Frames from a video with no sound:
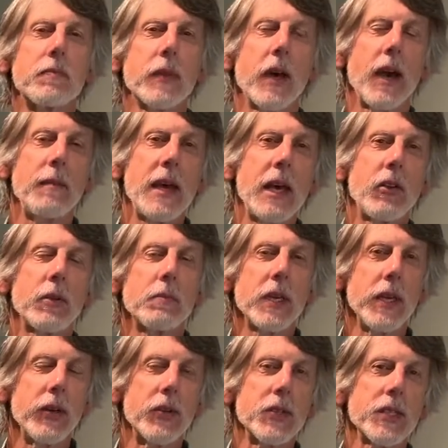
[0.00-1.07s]
I'm Alan
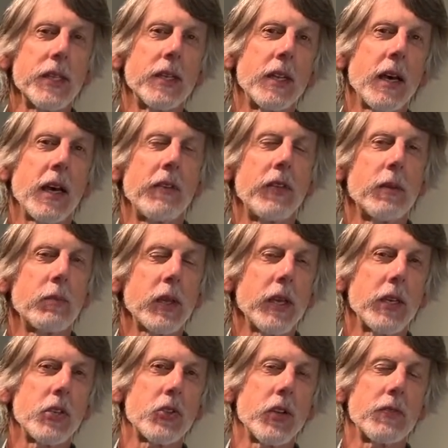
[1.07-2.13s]
Petersen. I have the
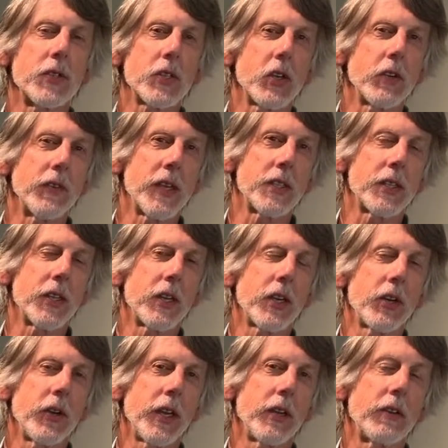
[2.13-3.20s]
pleasure of serving as the
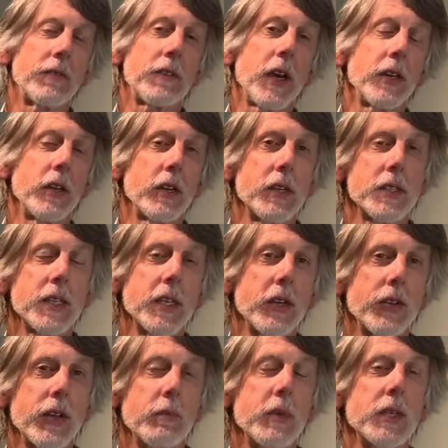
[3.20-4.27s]
Curator of Fine Arts here at
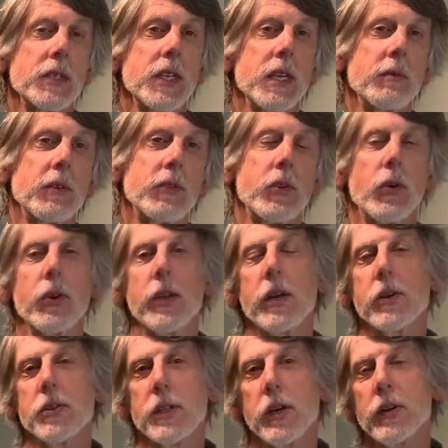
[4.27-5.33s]
the Museum of Northern
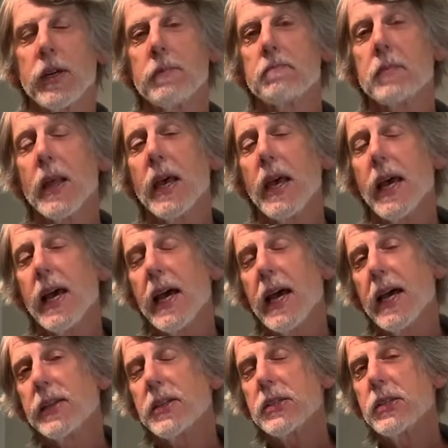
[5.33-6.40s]
Arizona.
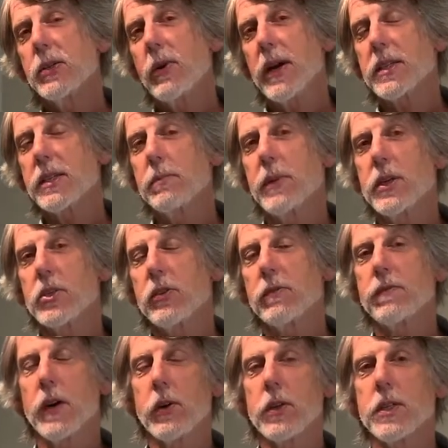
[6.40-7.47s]
And this new exhibition
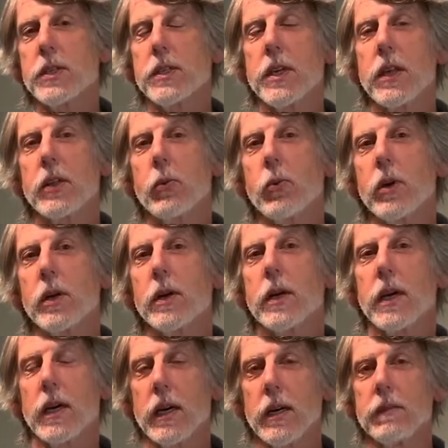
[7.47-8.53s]
focuses on the work
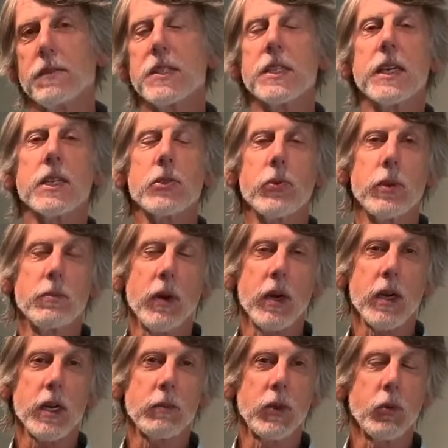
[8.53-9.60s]
of 6
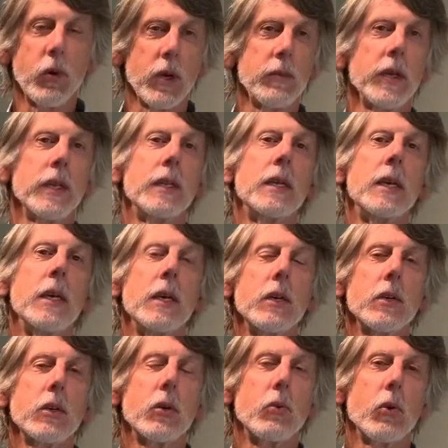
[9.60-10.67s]
remarkable women
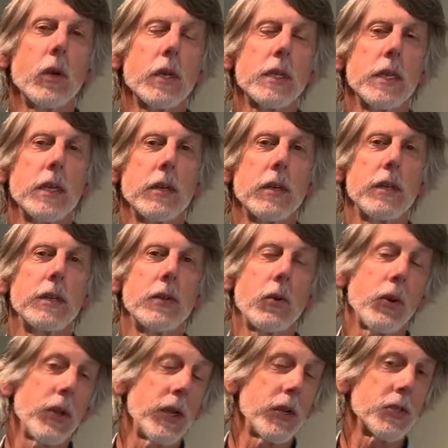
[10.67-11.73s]
who worked here in
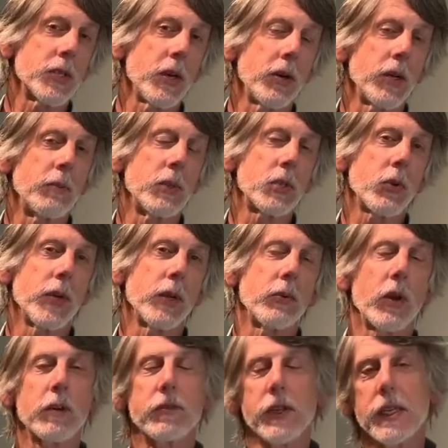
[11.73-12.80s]
Northern Arizona between
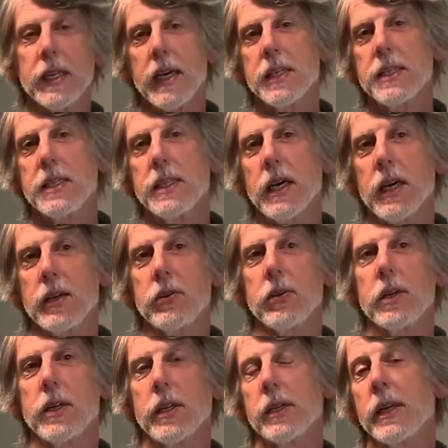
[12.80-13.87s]
roughly
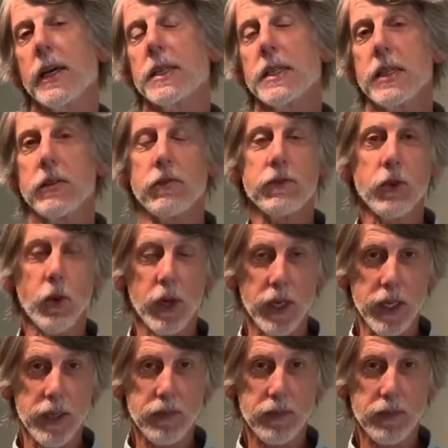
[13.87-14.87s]
1900 and 1940.